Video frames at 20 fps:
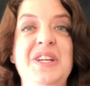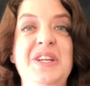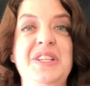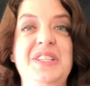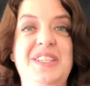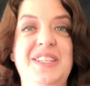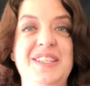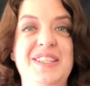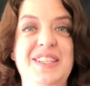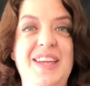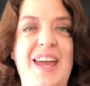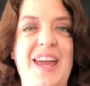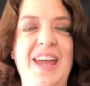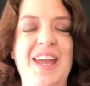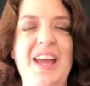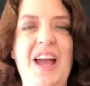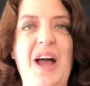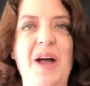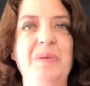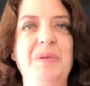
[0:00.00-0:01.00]

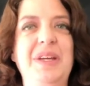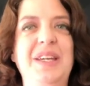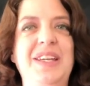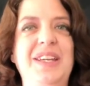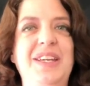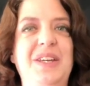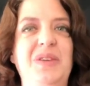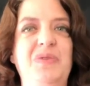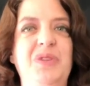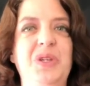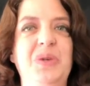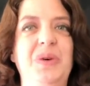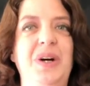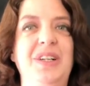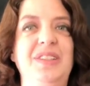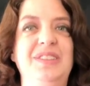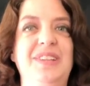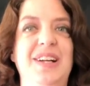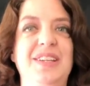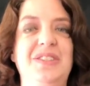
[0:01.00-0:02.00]
Today, I'm going to give you a
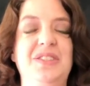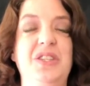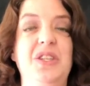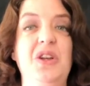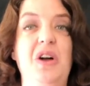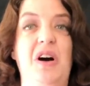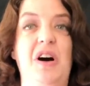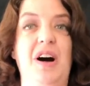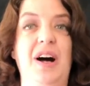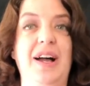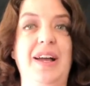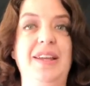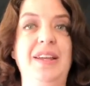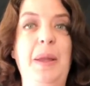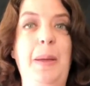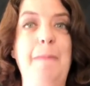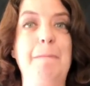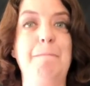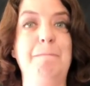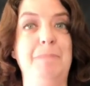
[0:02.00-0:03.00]
lesson on
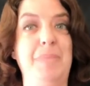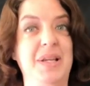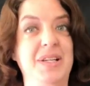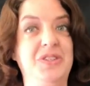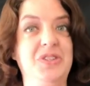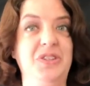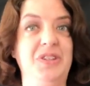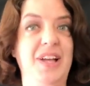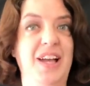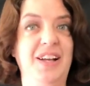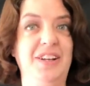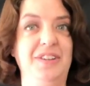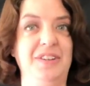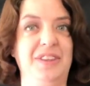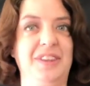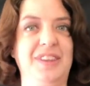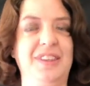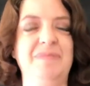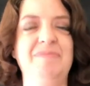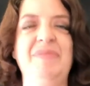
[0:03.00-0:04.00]
mental
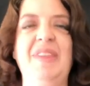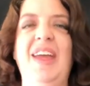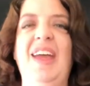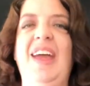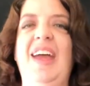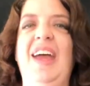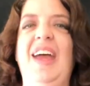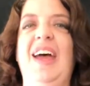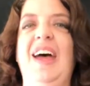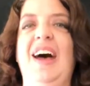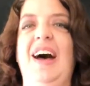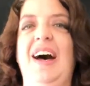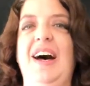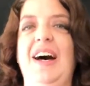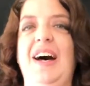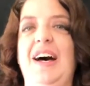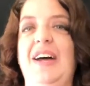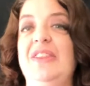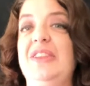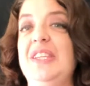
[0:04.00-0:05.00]
health.
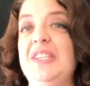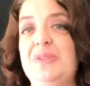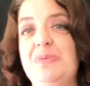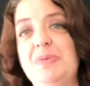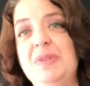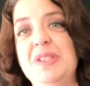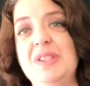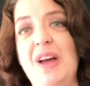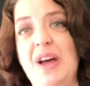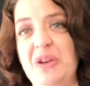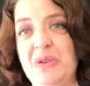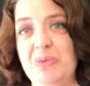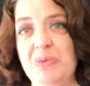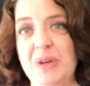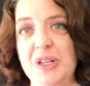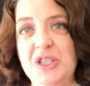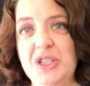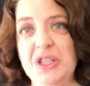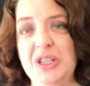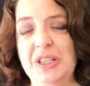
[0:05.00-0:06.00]
This was not
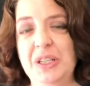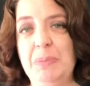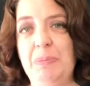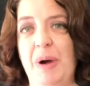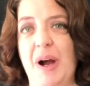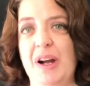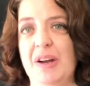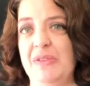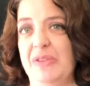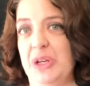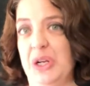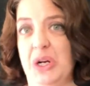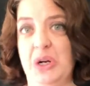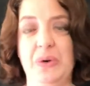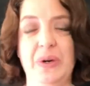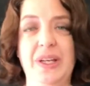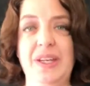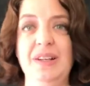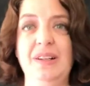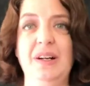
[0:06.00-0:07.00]
originally part of the
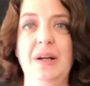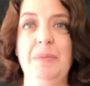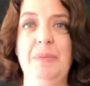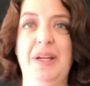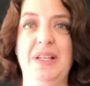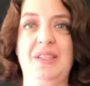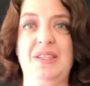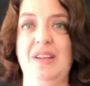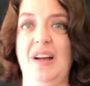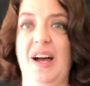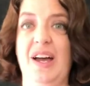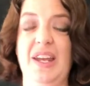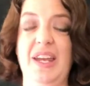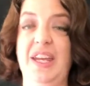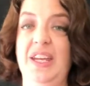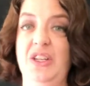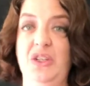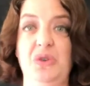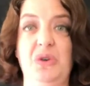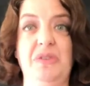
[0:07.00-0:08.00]
curriculum. It's not
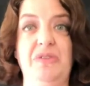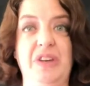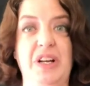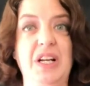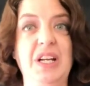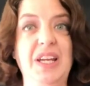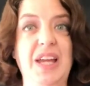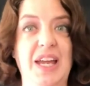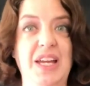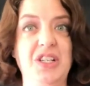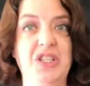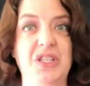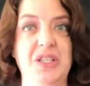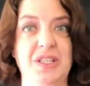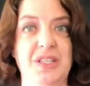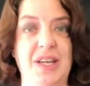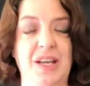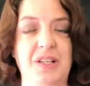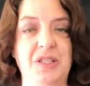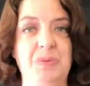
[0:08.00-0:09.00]
in your very ancient
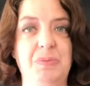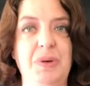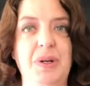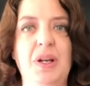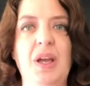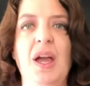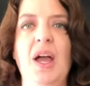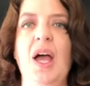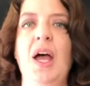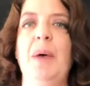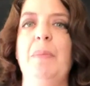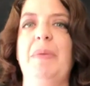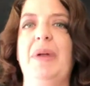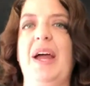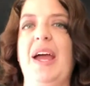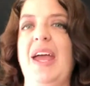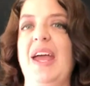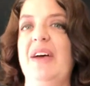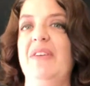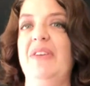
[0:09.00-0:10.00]
textbook, but
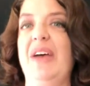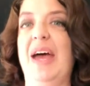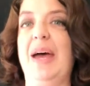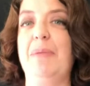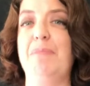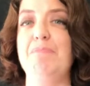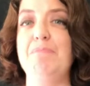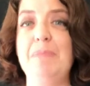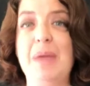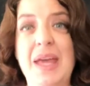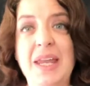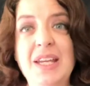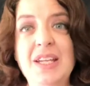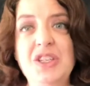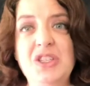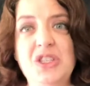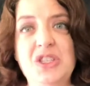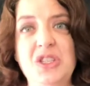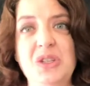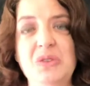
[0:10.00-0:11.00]
I have had many
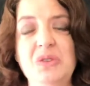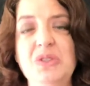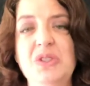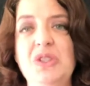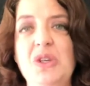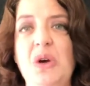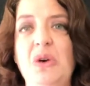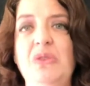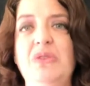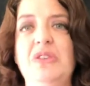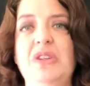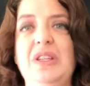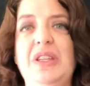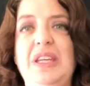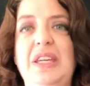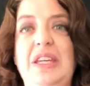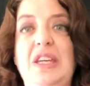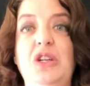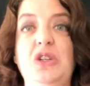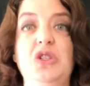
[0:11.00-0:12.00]
students over the
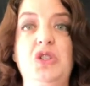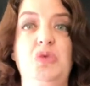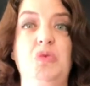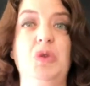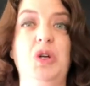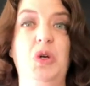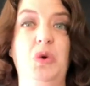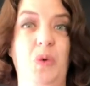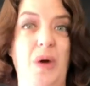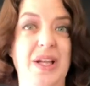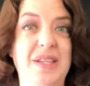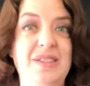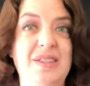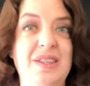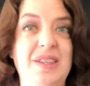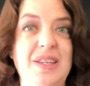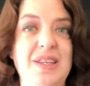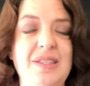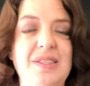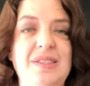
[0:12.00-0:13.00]
years request
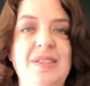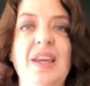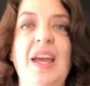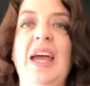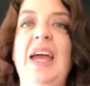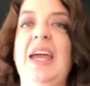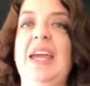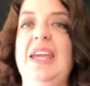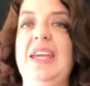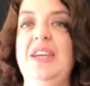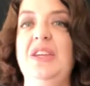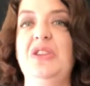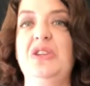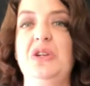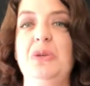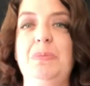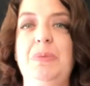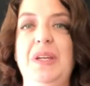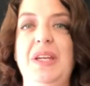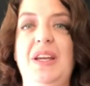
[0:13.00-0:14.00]
this,
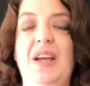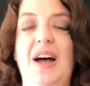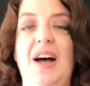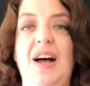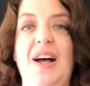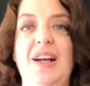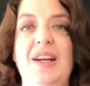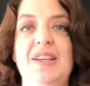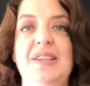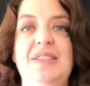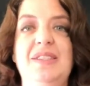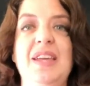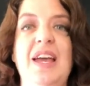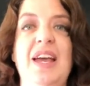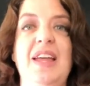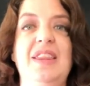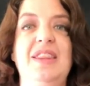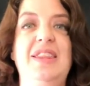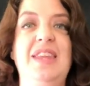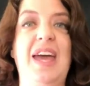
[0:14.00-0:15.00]
either because
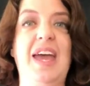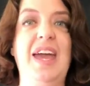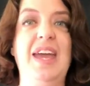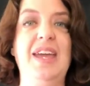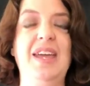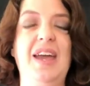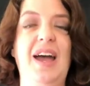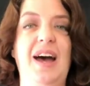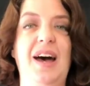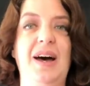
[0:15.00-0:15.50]
they